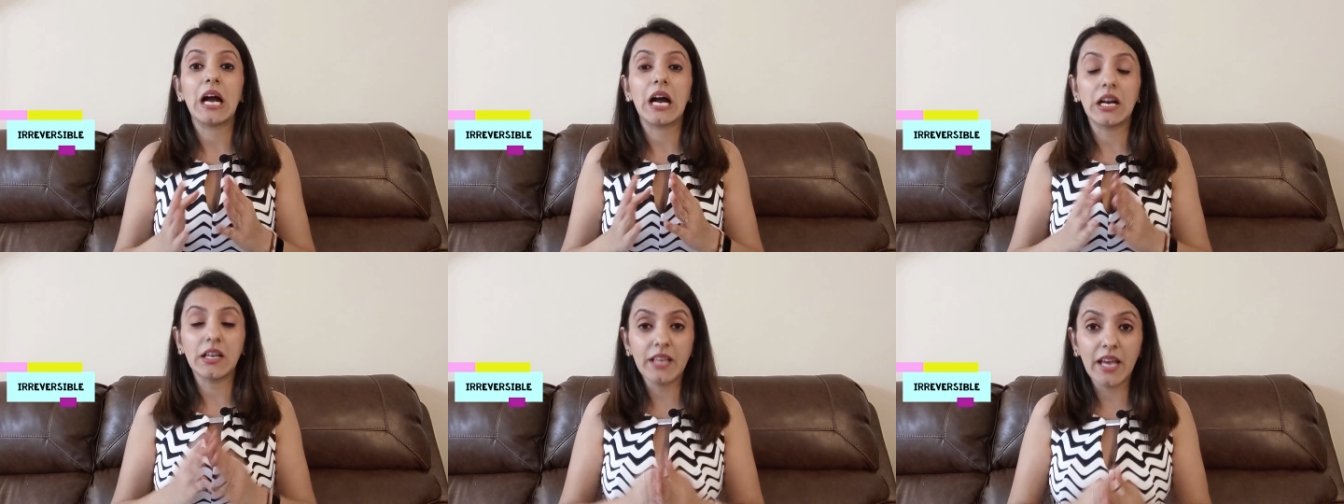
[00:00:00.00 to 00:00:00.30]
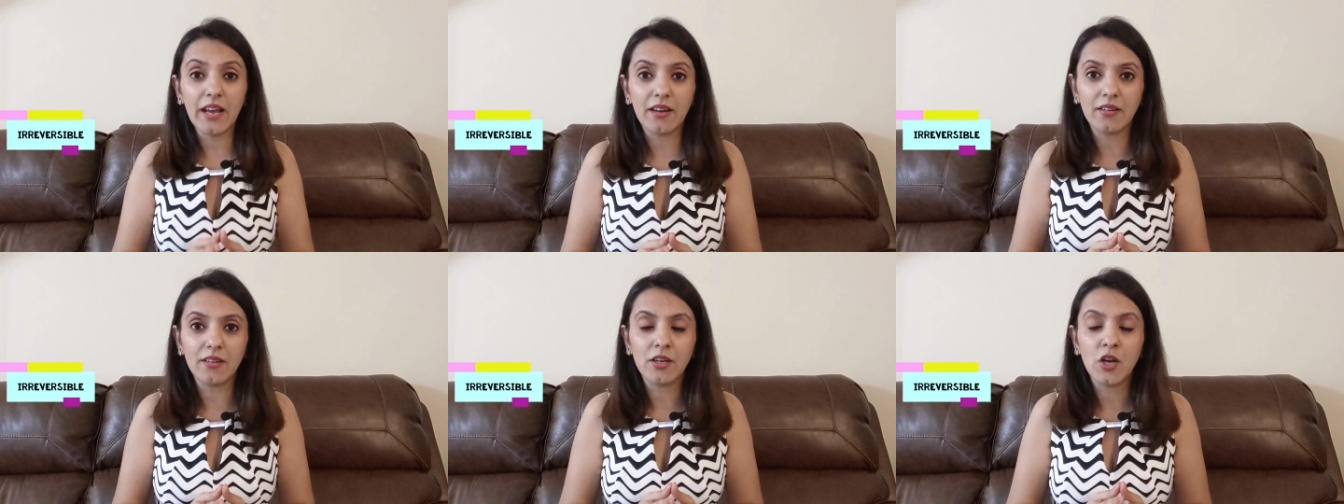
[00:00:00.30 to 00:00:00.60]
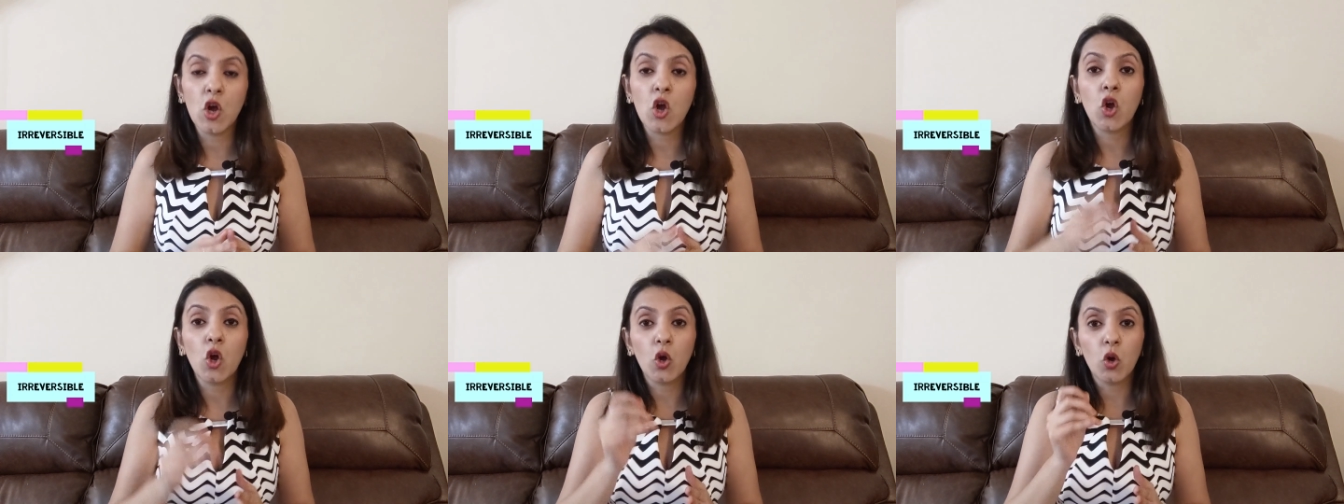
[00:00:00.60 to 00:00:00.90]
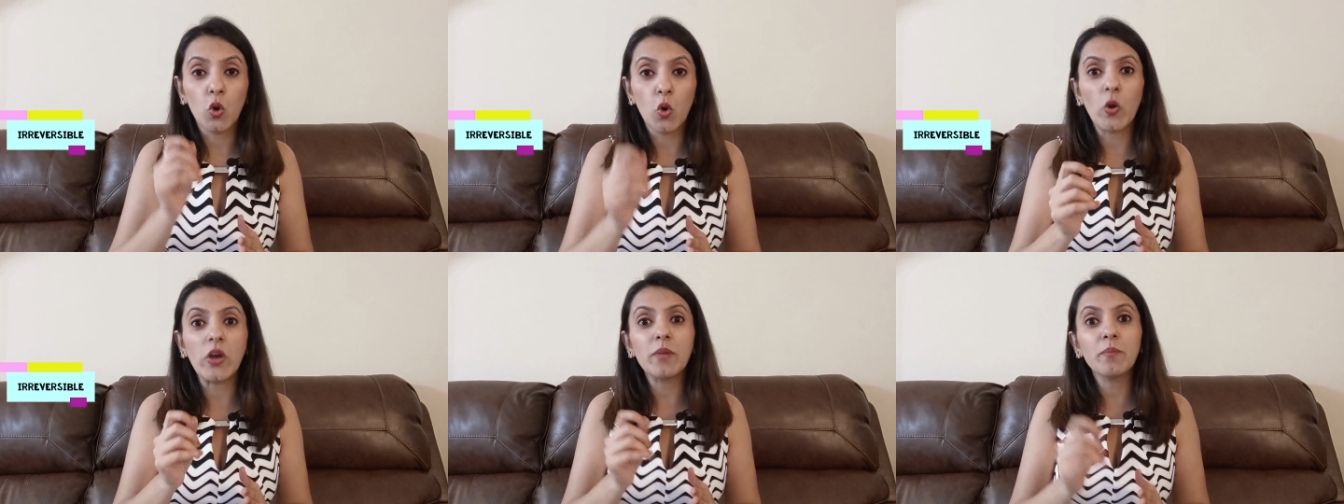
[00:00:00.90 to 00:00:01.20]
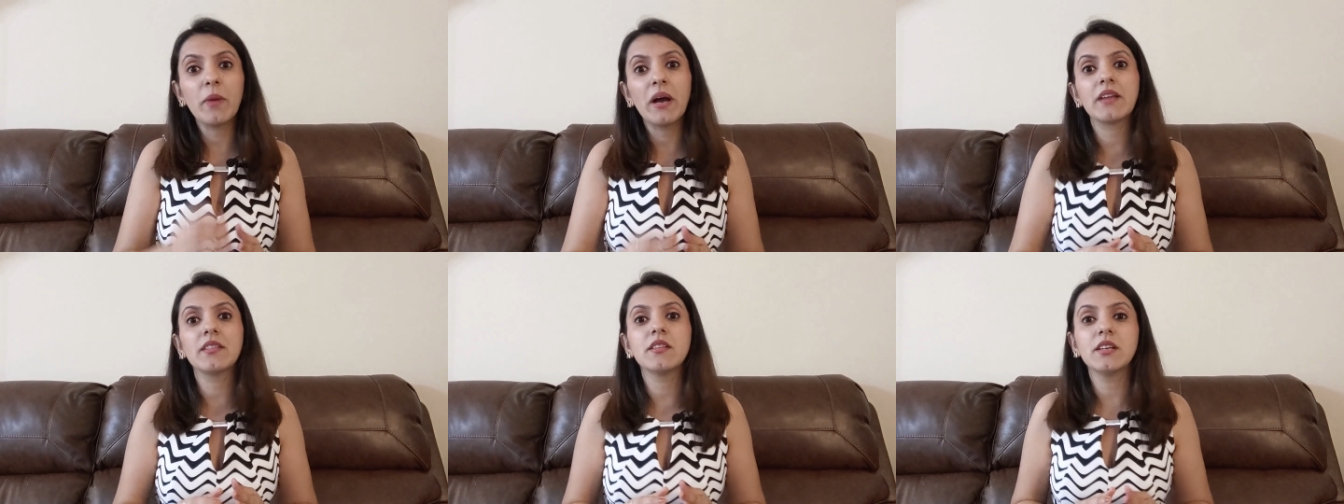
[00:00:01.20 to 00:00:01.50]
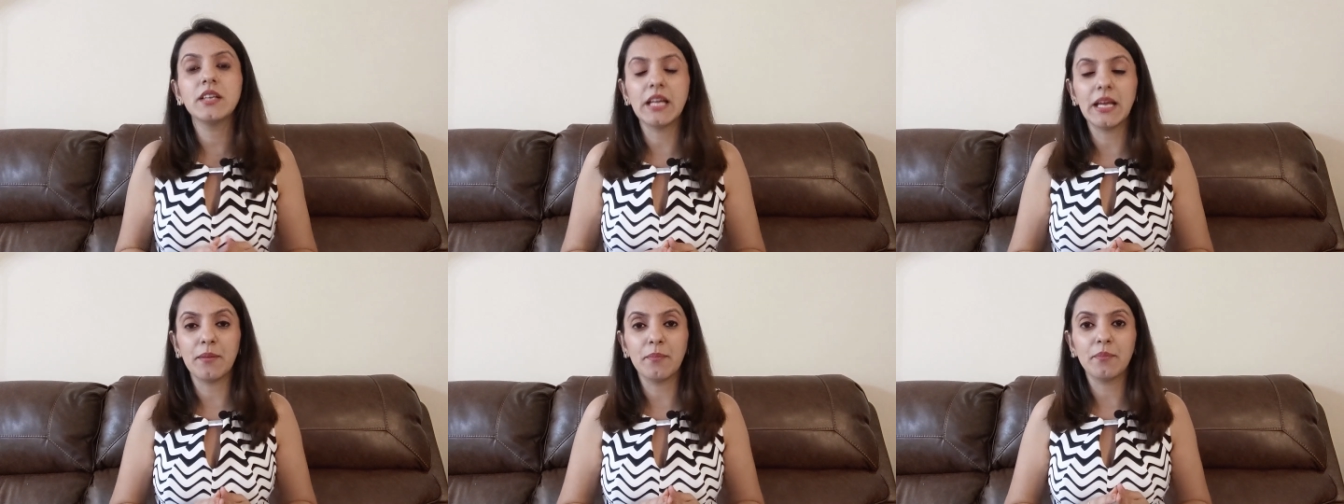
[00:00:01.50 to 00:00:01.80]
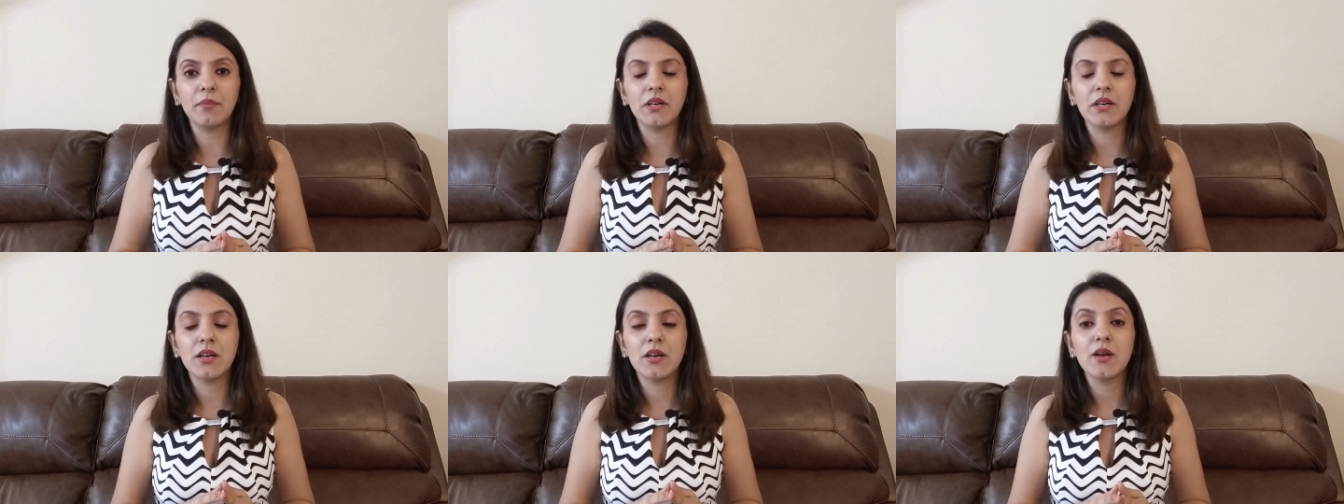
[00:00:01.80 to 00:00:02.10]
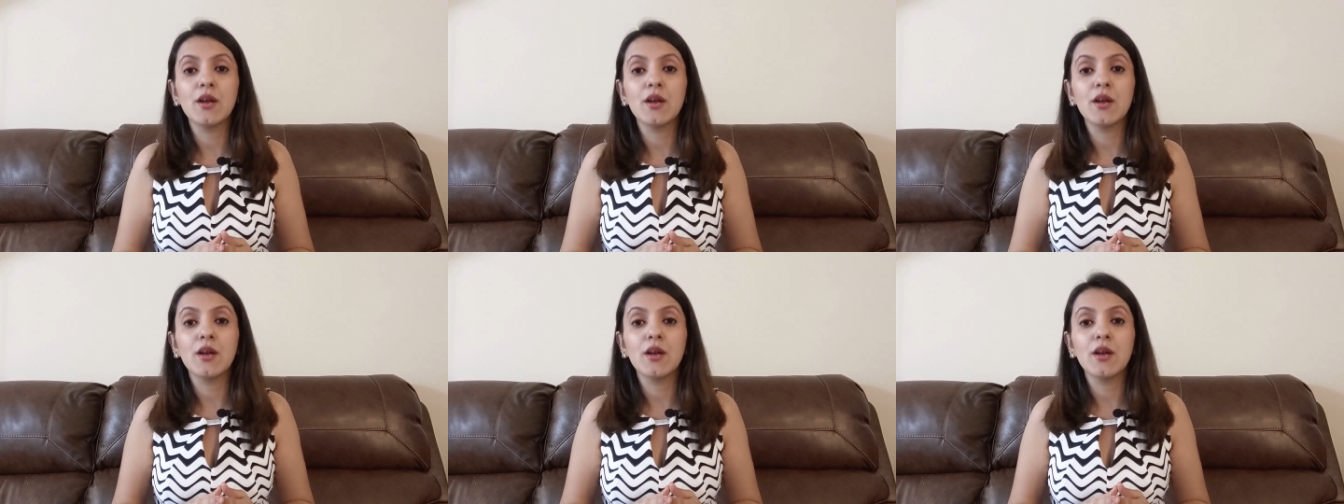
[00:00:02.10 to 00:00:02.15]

Again, going by the name,